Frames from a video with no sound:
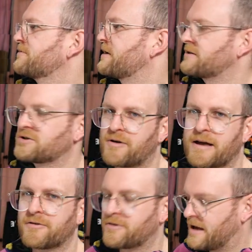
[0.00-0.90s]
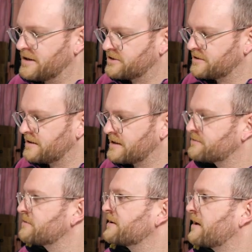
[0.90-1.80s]
Like the train location, there's
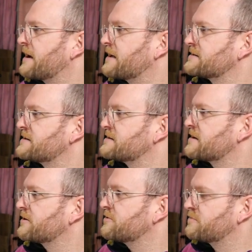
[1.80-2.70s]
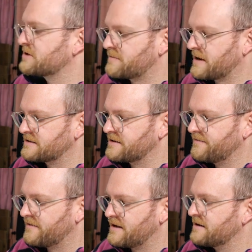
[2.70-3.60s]
really, I guess there's like good
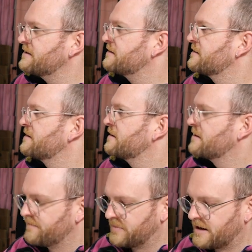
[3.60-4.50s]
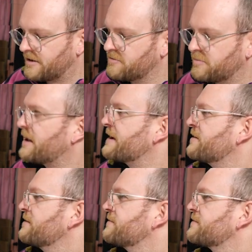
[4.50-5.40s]
perspective in it that I could play
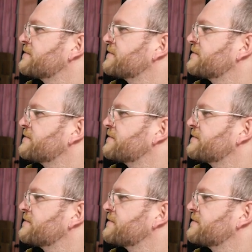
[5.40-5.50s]
off.